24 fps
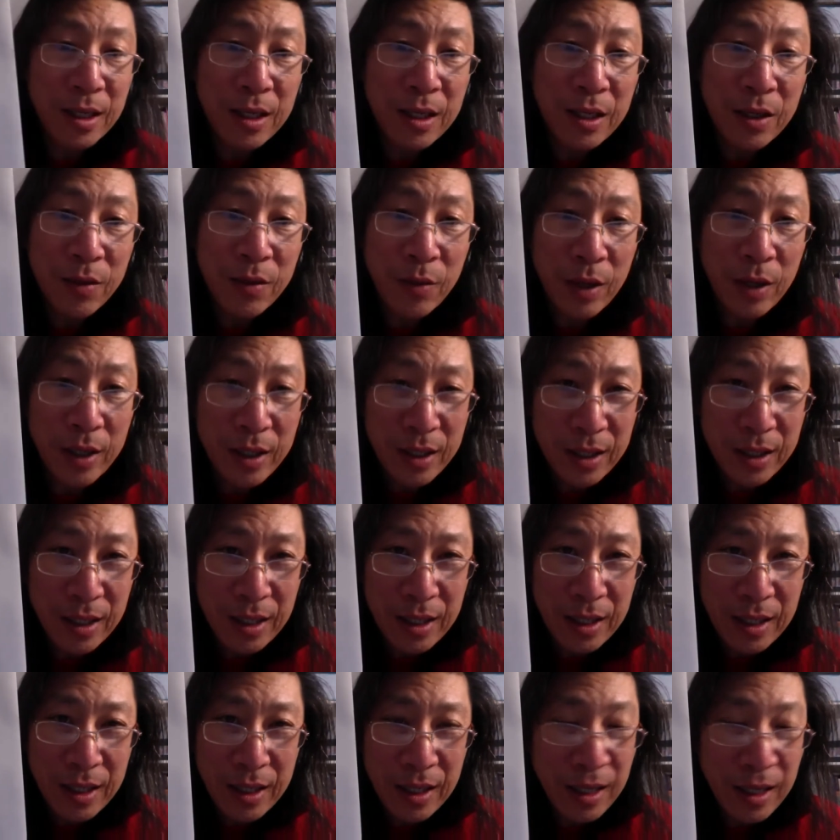right?
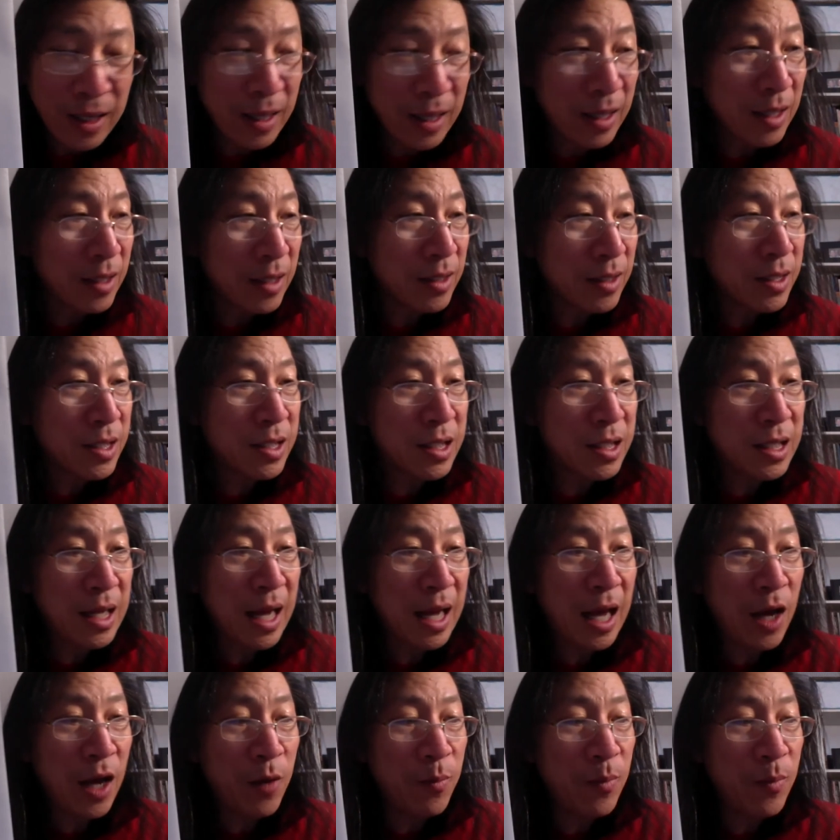And see
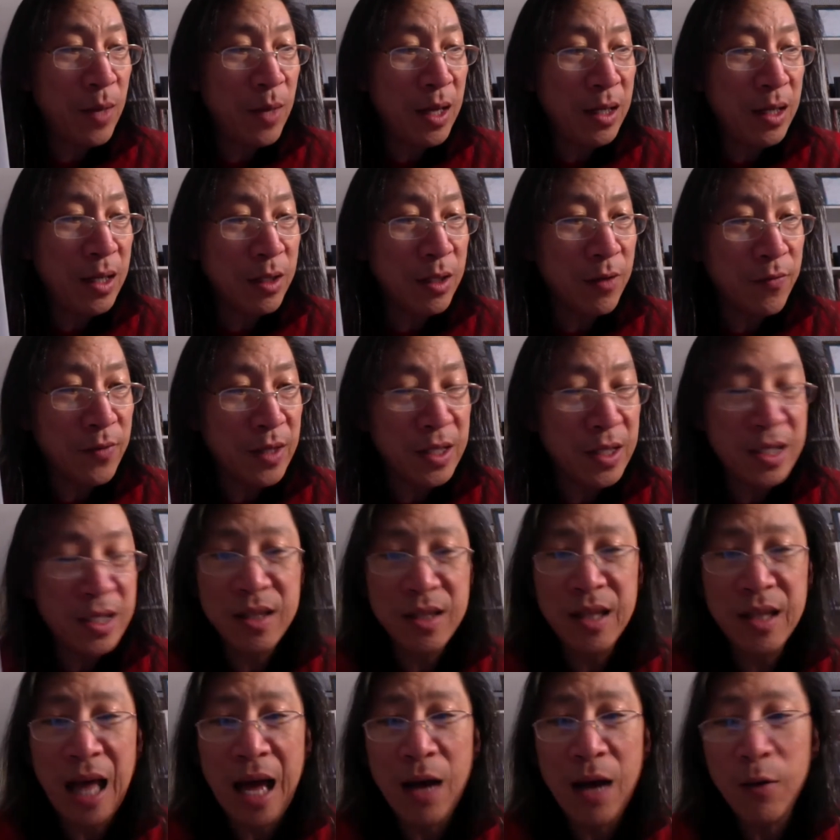how many of these
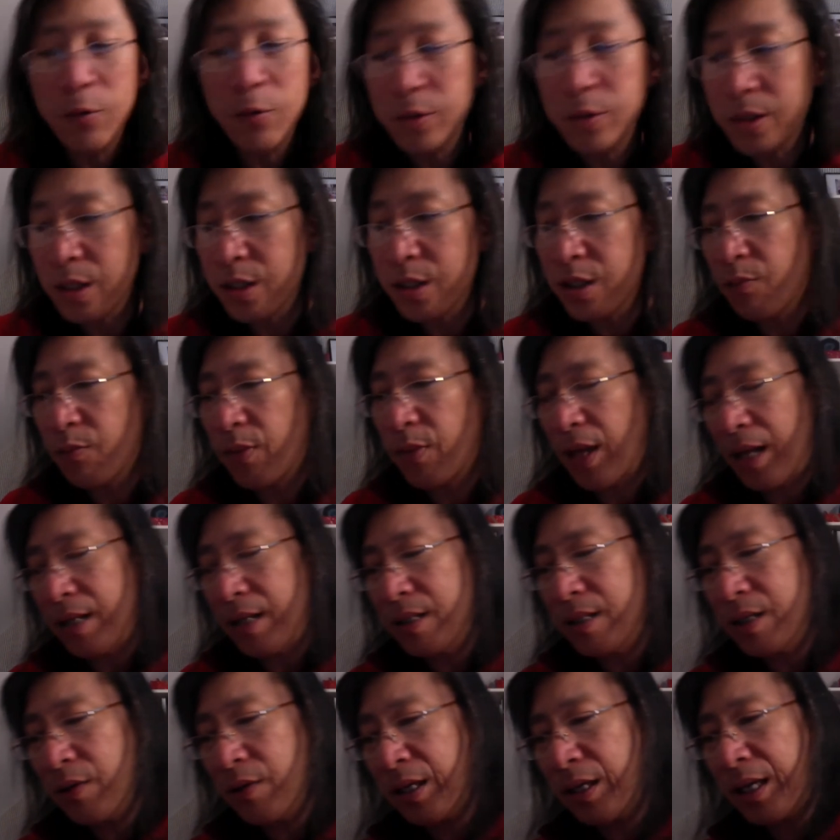thousands of
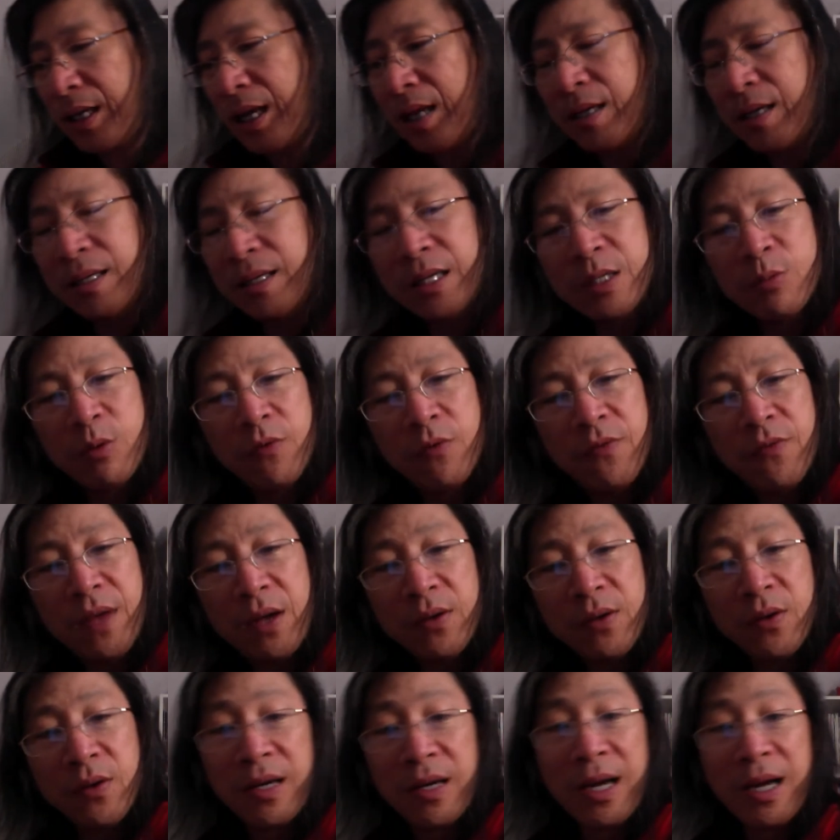planetary candidates we
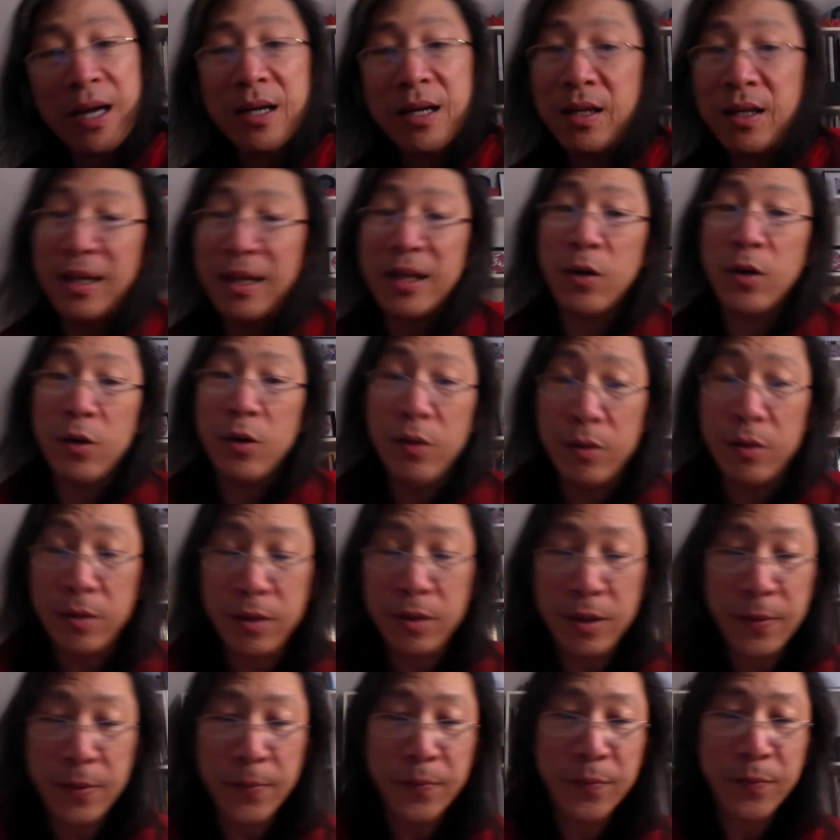found are kind of like Earth,
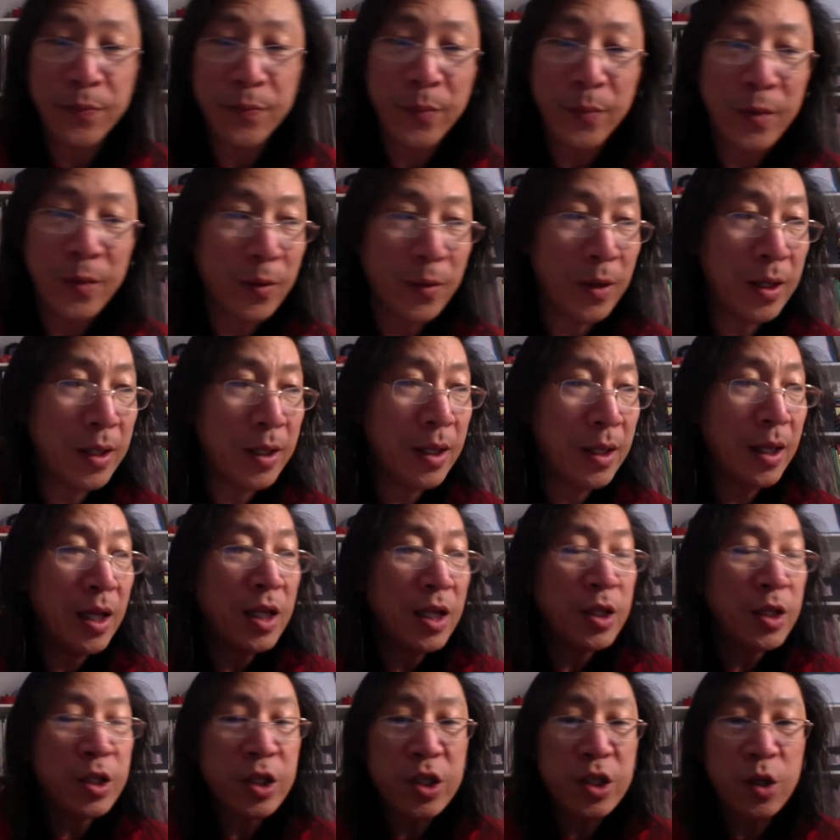right?
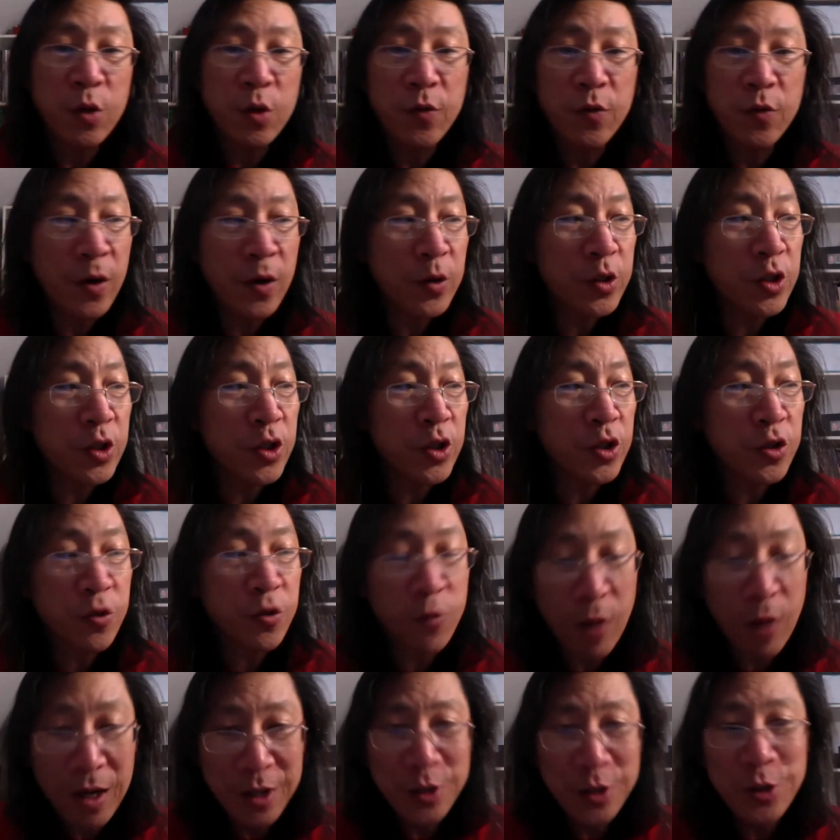So far,
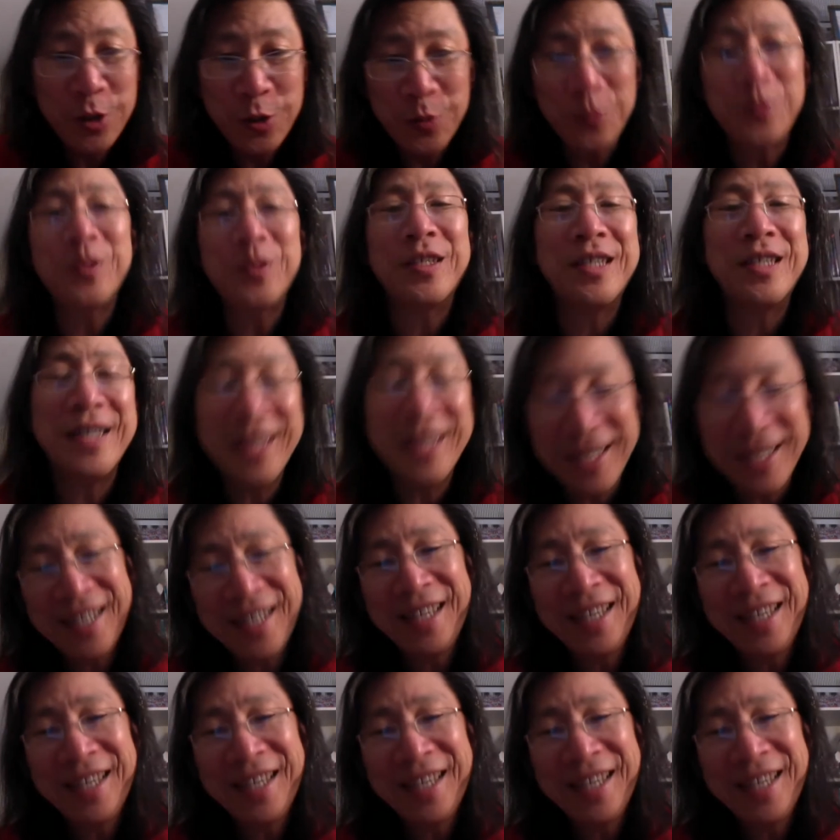structurally,